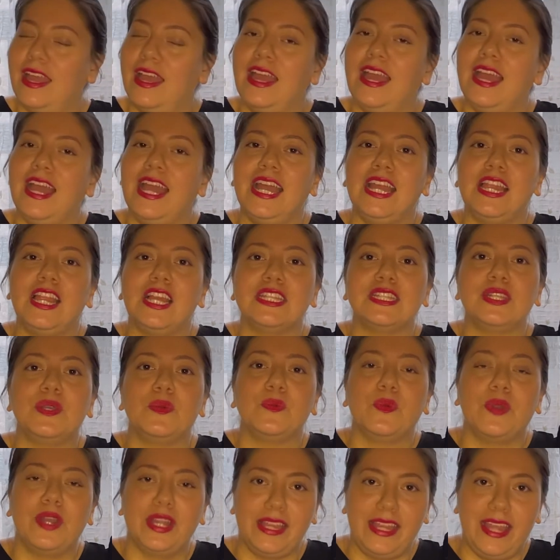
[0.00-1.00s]
It
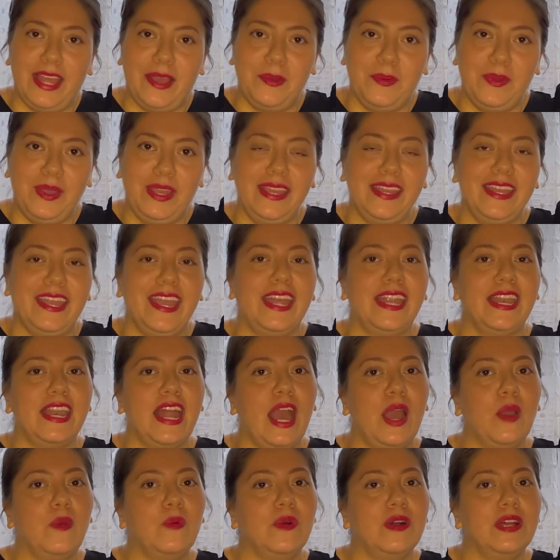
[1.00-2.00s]
doesn't work that way, and
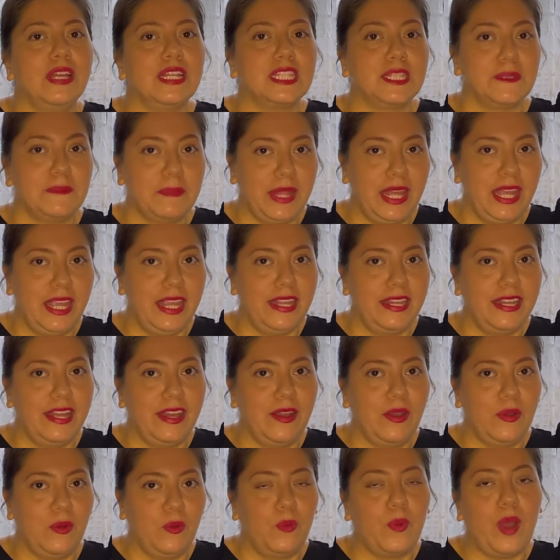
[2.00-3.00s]
I will
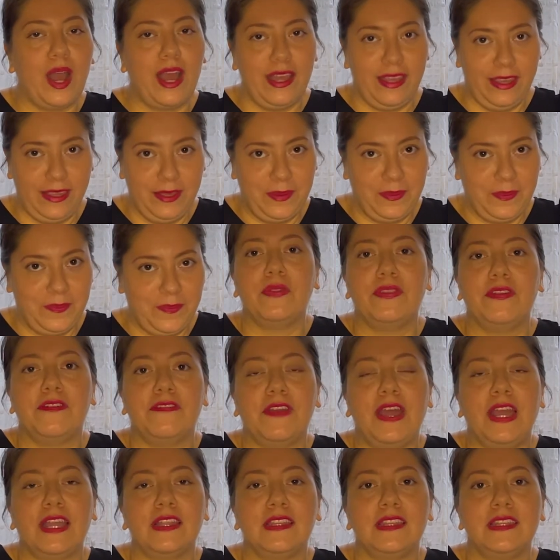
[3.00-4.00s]
explain why. The
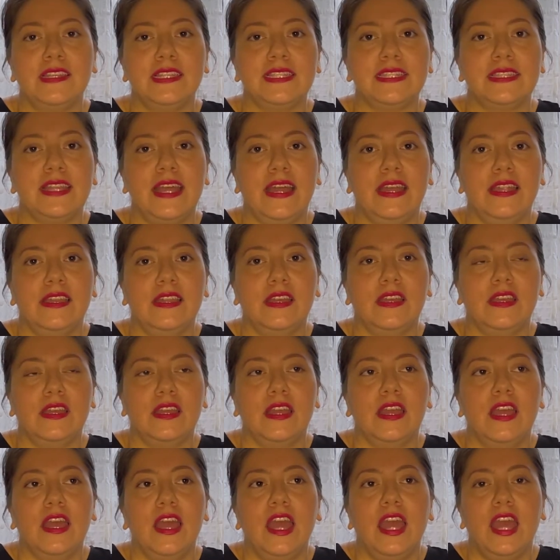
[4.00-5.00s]
fact is that
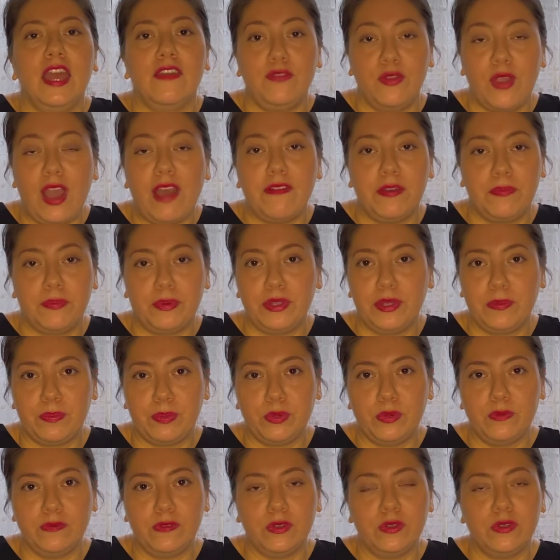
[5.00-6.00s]
if you have a
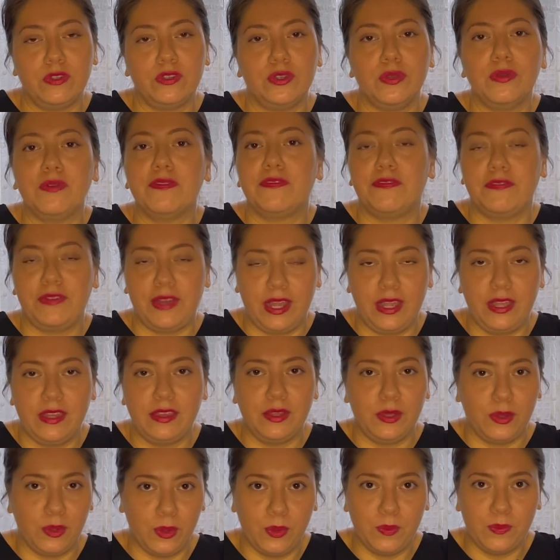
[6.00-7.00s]
pre-approval, you'll
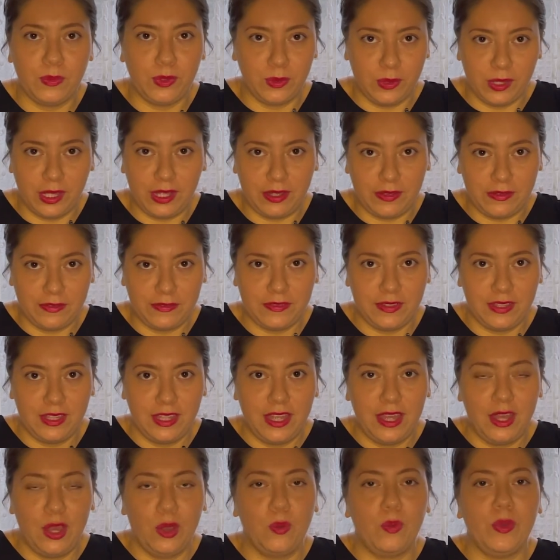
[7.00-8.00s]
find the home you love.
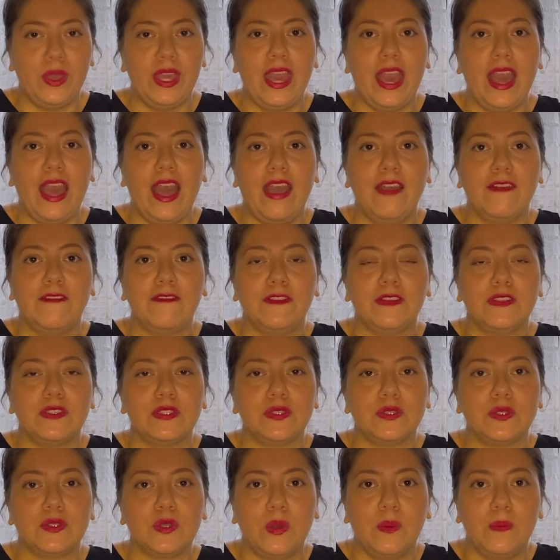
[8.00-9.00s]
We have
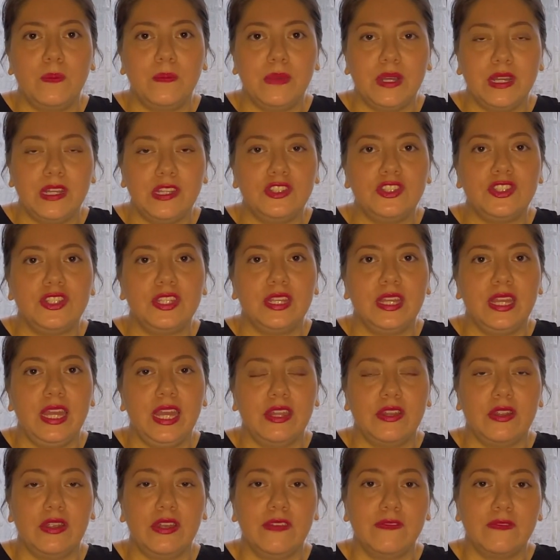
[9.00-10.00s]
so much
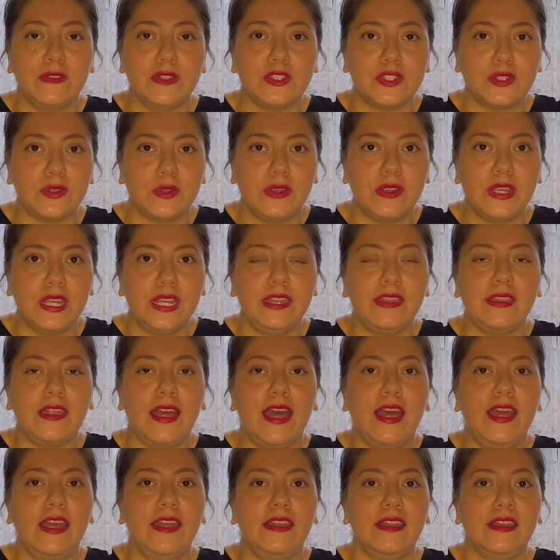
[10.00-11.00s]
in our inventory
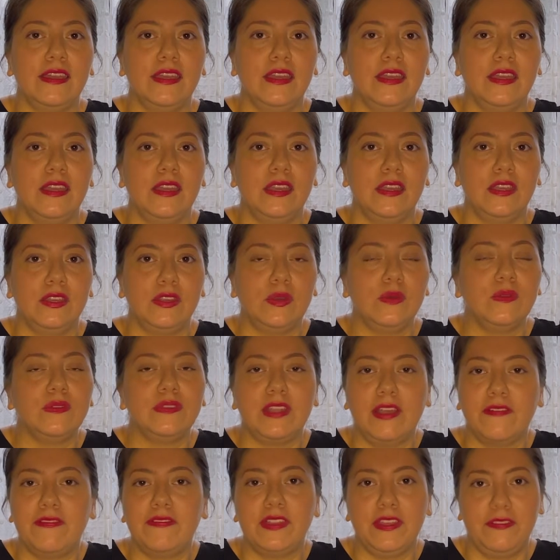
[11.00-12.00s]
that you'll
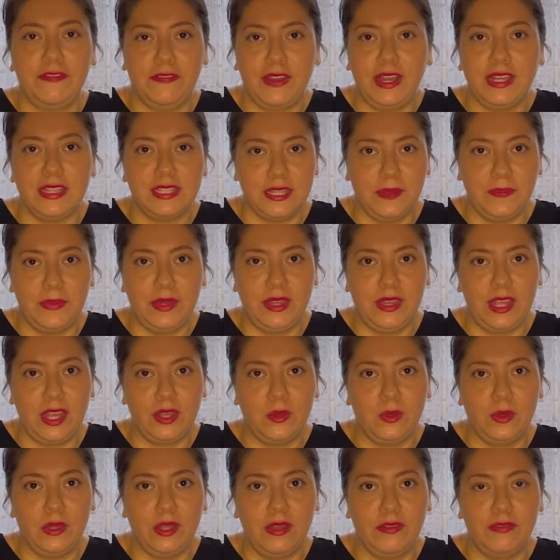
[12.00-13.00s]
definitely find something
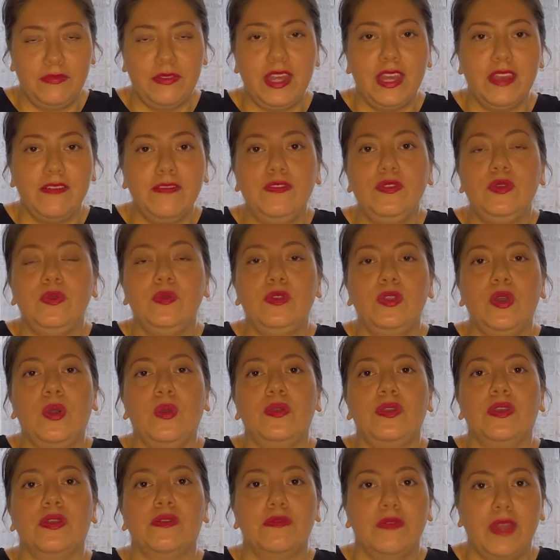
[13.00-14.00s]
that you love if you
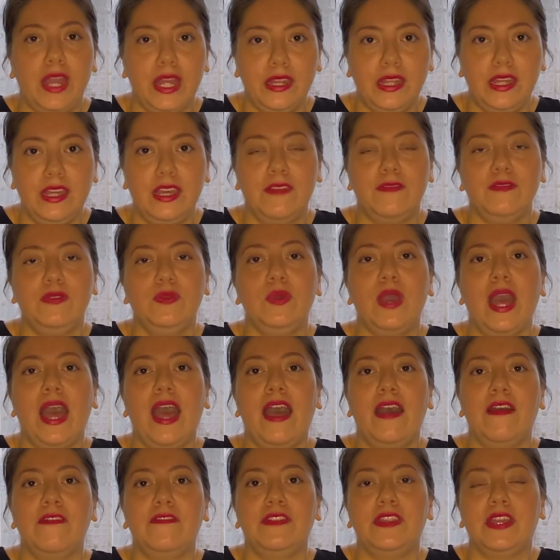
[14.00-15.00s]
know you're ready. If you
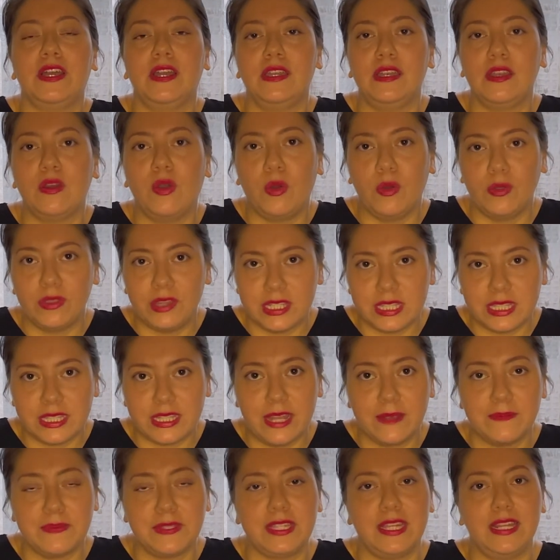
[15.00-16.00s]
have done all the
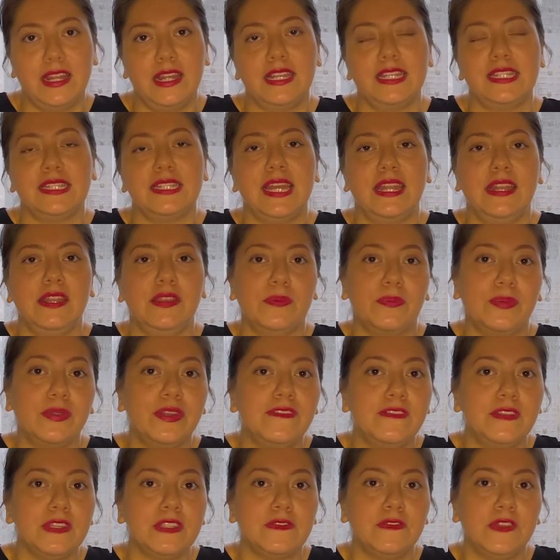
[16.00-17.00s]
steps that I said in the
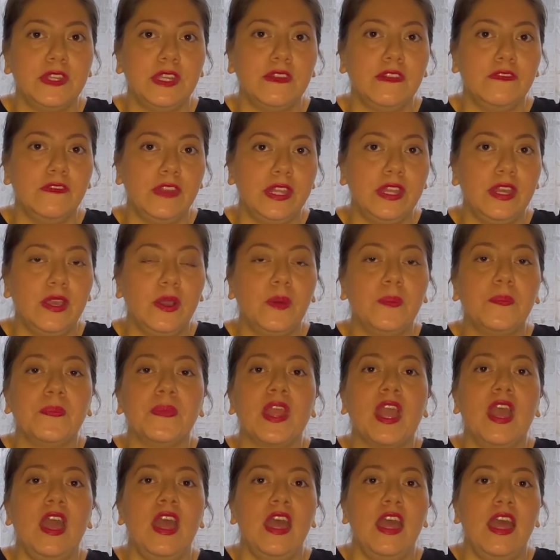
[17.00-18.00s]
previous video
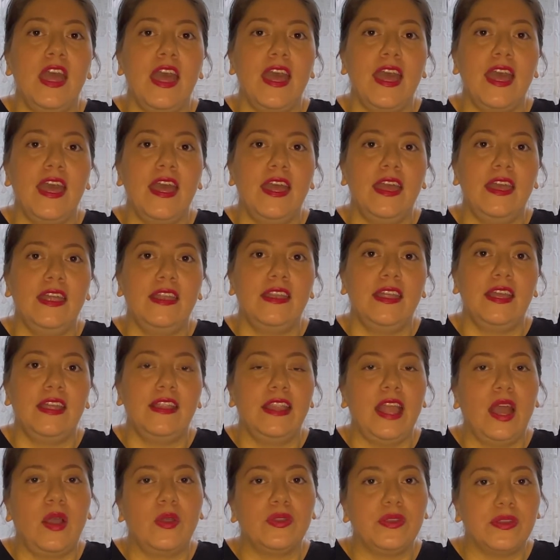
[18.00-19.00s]
and
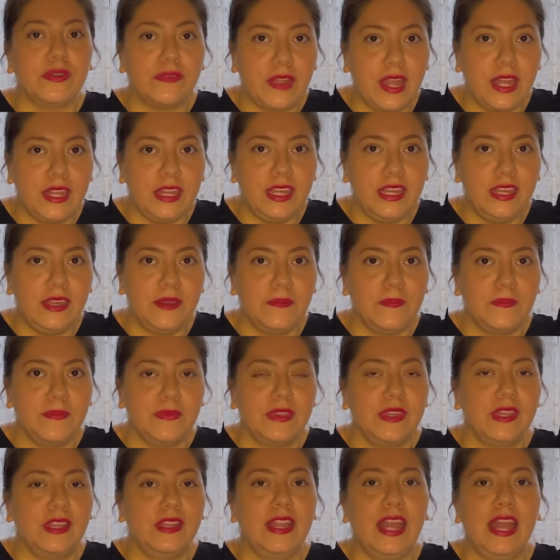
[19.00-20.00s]
now you're ready,
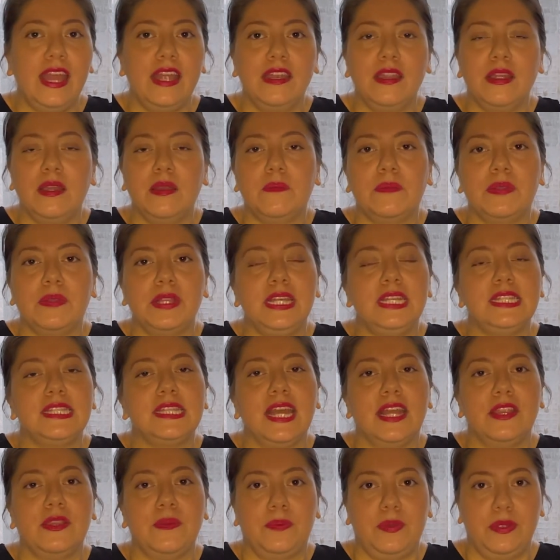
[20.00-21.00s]
then please
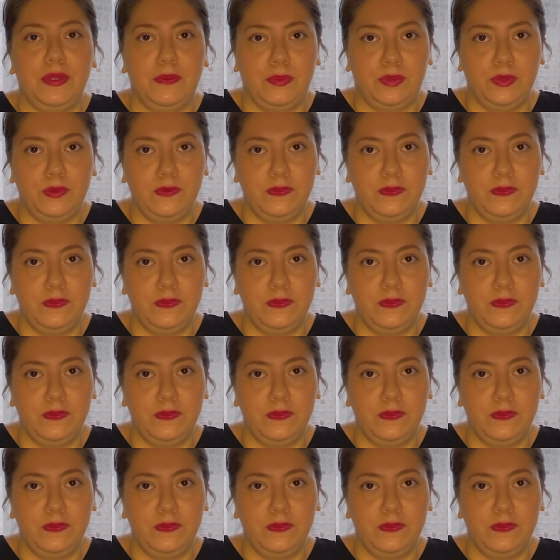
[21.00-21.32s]
get the pre-approval